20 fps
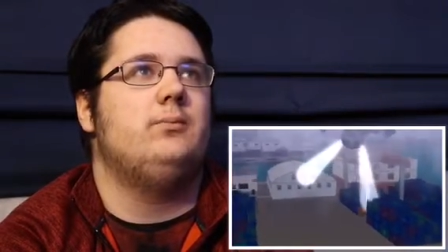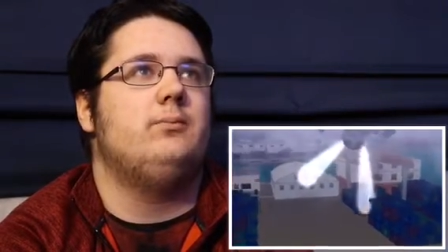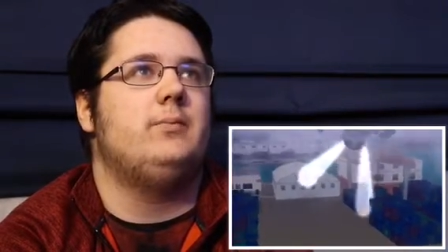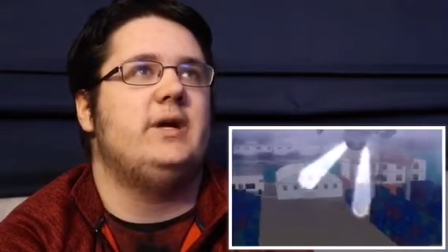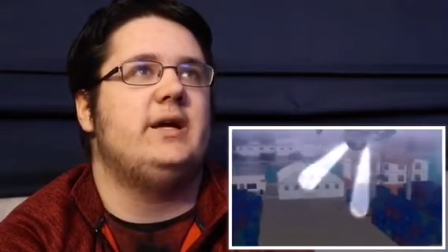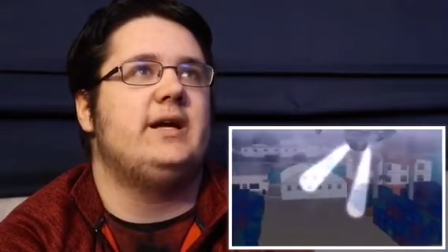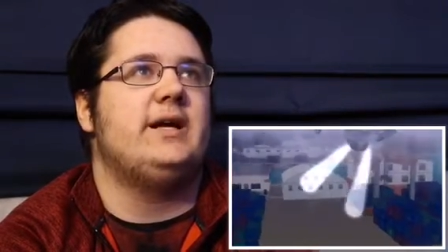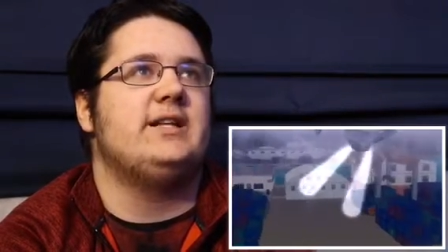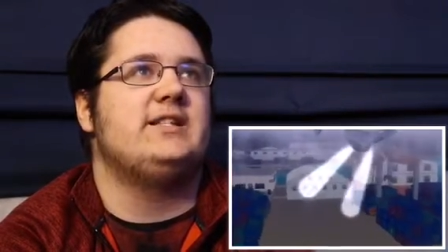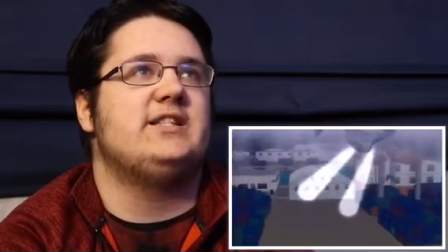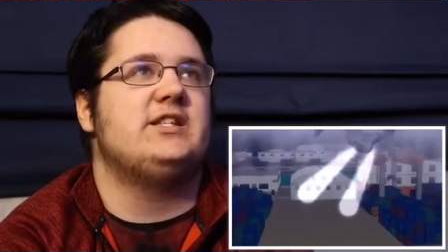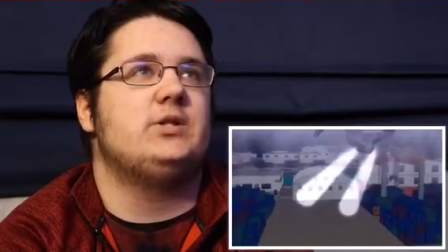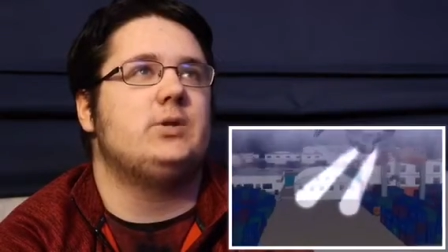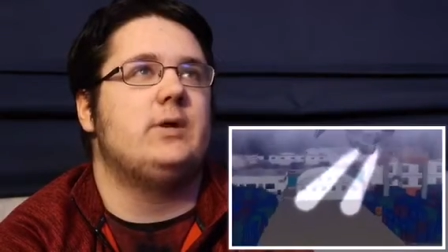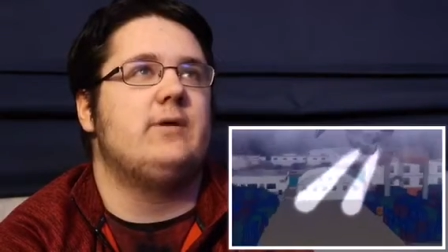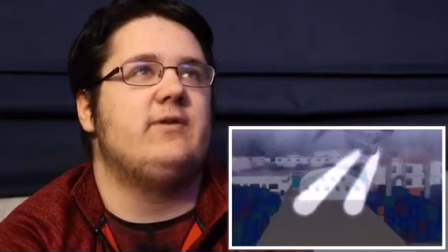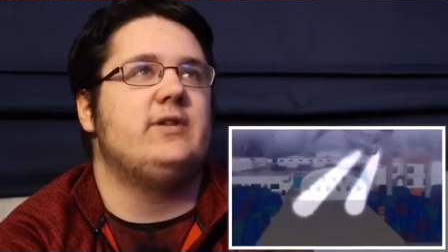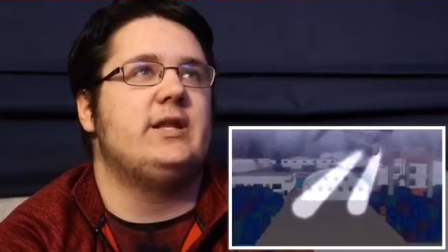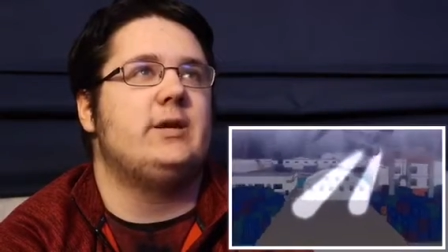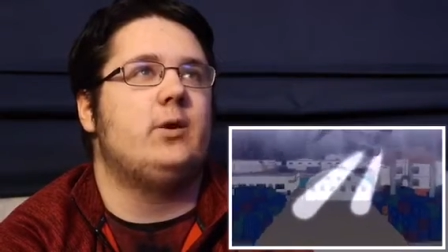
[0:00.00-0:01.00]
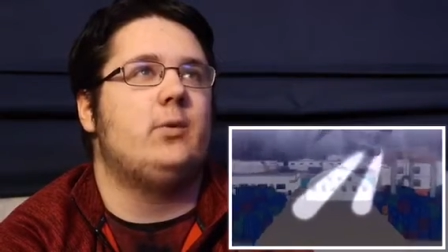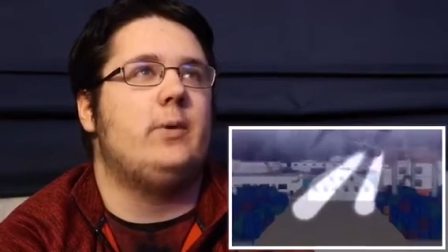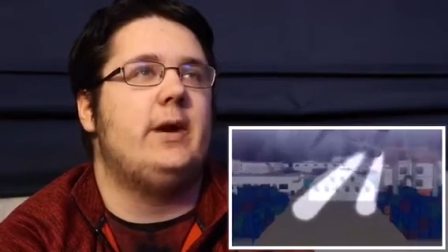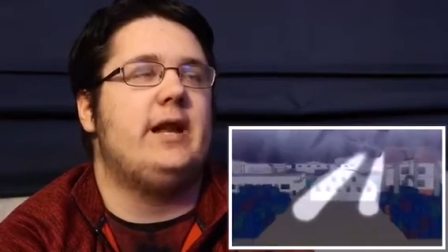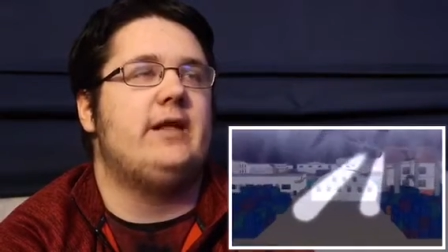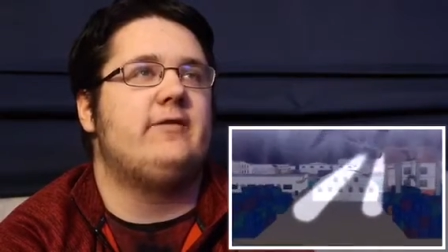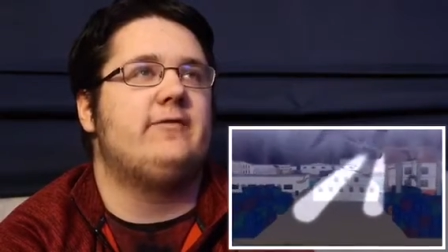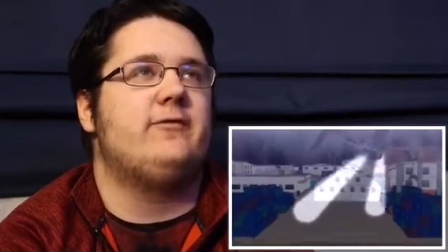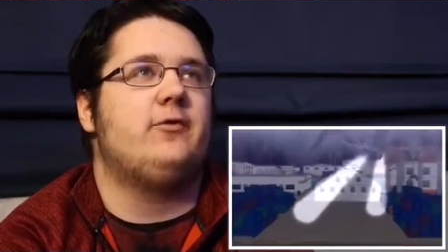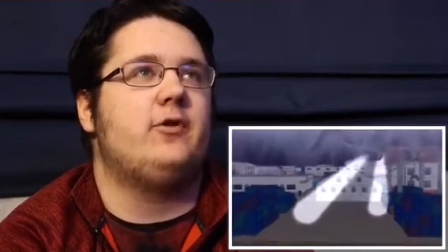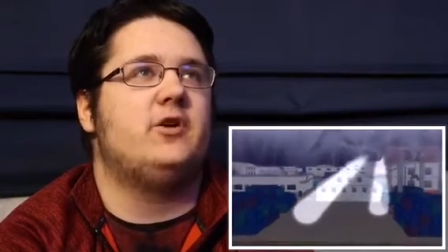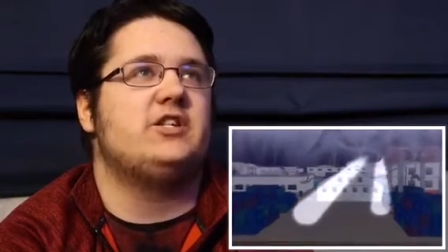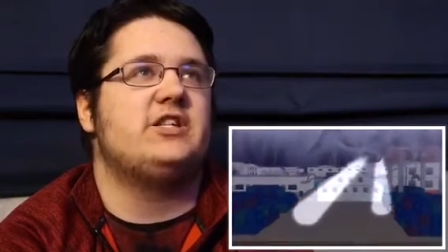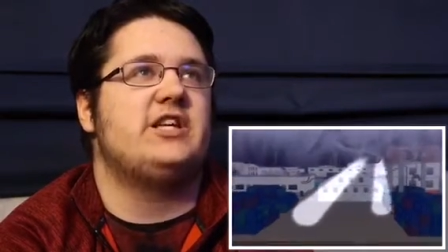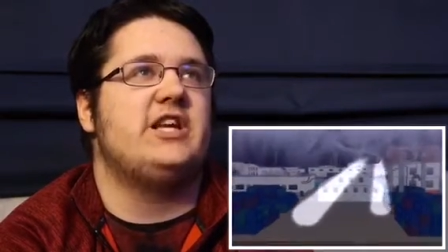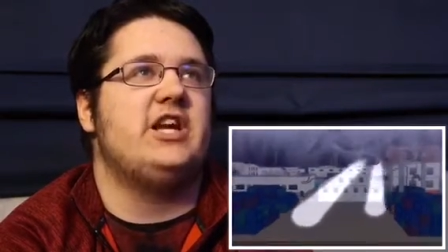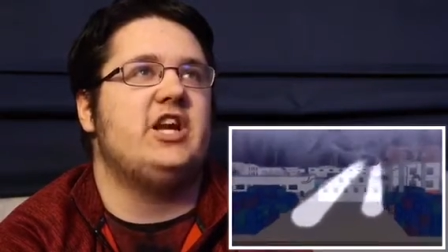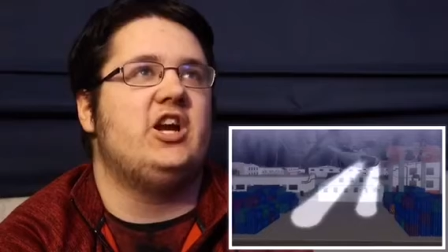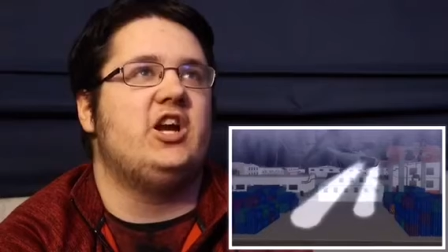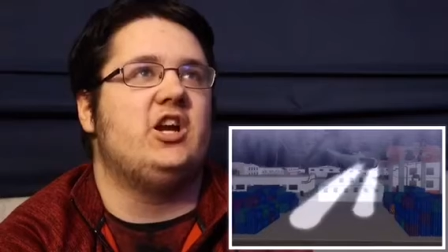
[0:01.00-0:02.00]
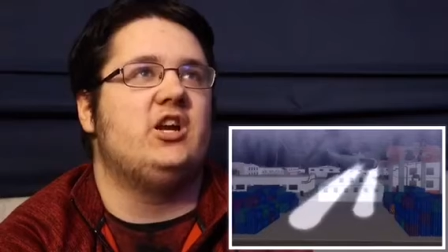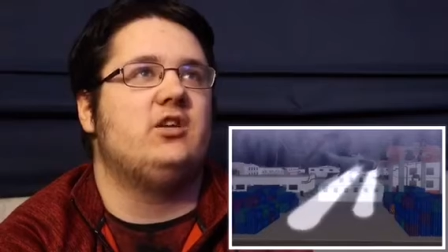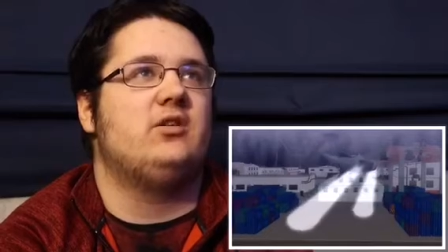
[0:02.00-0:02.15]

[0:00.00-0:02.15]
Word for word: My guess is whoever they were waiting for is here.